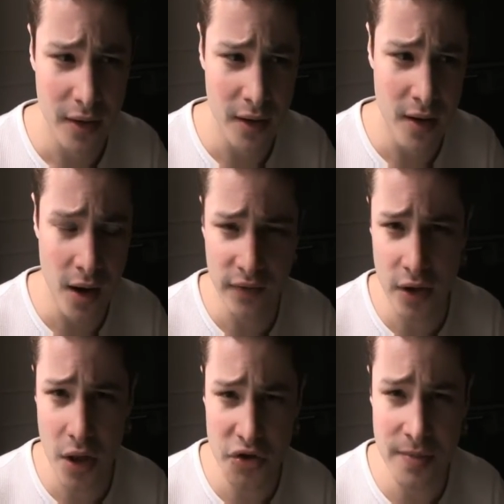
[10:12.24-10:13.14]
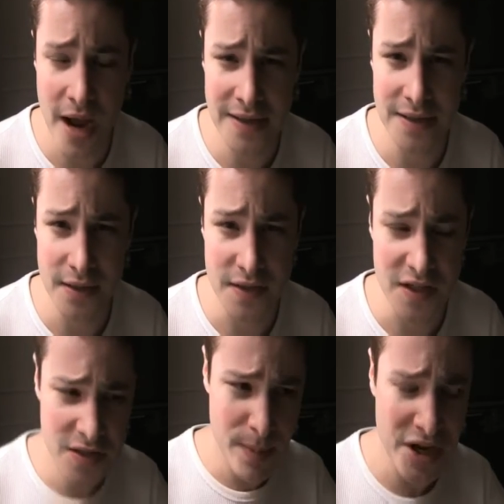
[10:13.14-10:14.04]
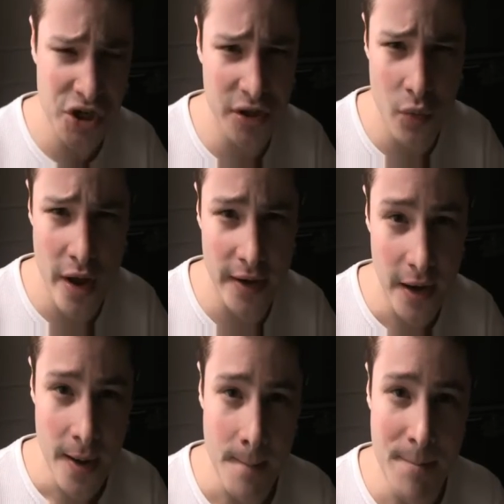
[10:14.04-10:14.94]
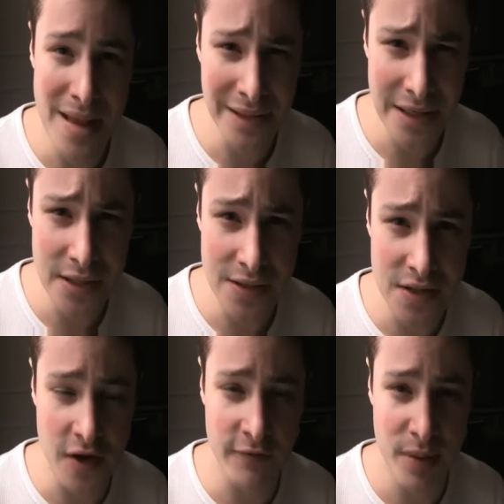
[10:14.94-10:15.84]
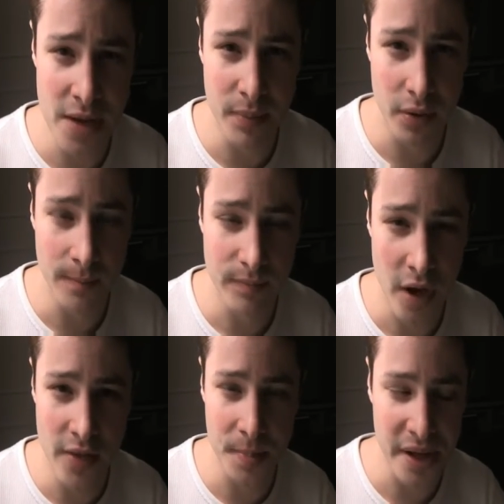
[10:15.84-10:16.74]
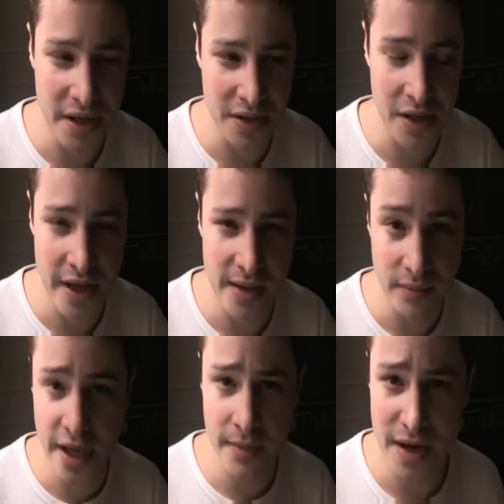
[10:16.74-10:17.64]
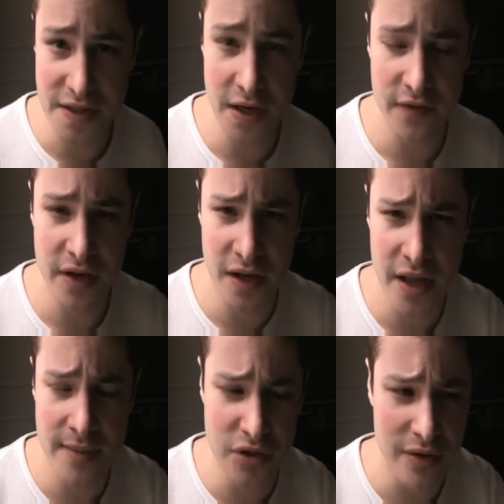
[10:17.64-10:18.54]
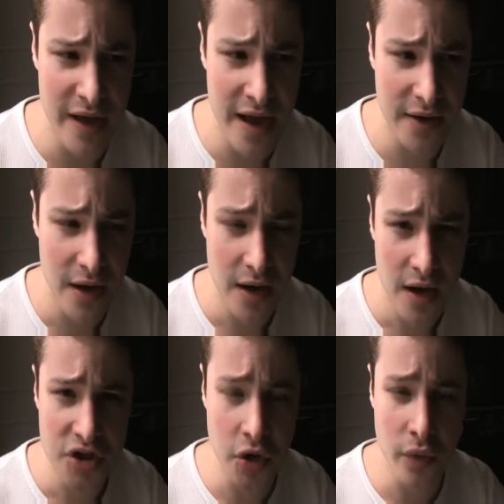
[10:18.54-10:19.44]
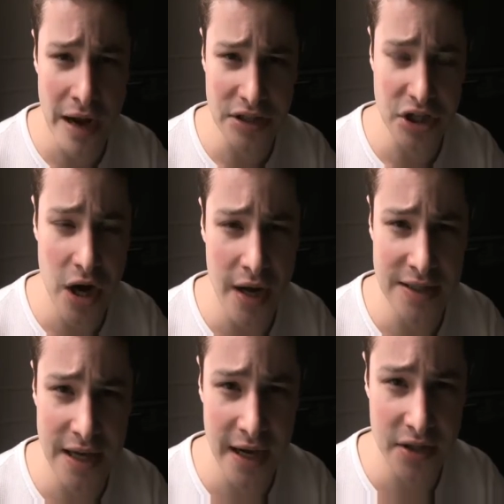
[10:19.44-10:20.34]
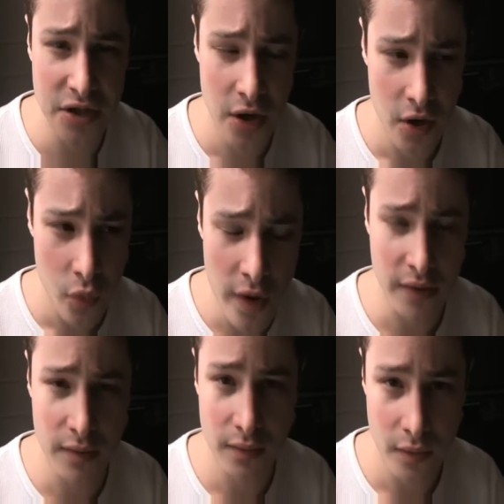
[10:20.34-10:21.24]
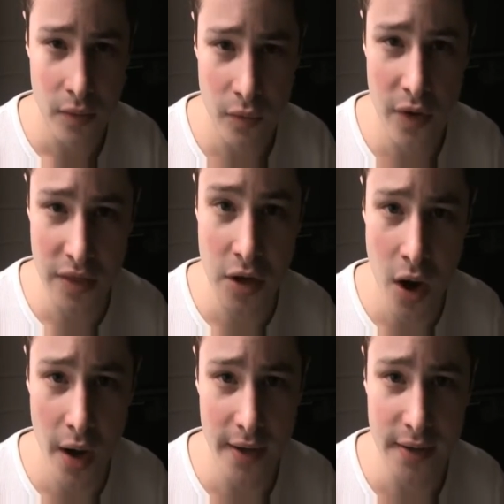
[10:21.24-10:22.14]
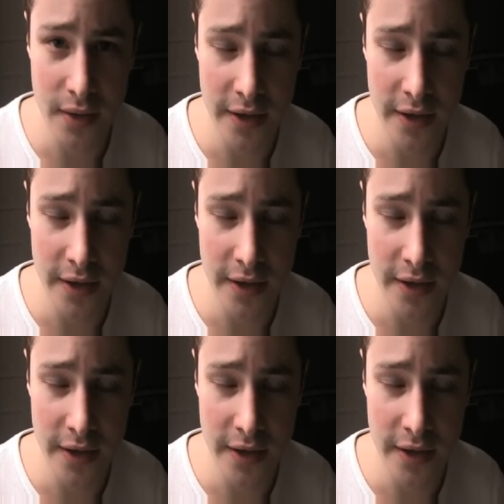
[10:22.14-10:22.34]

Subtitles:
of closed-mindedness, especially when millions of people on the planet claim, like myself, claim to have had direct contact with God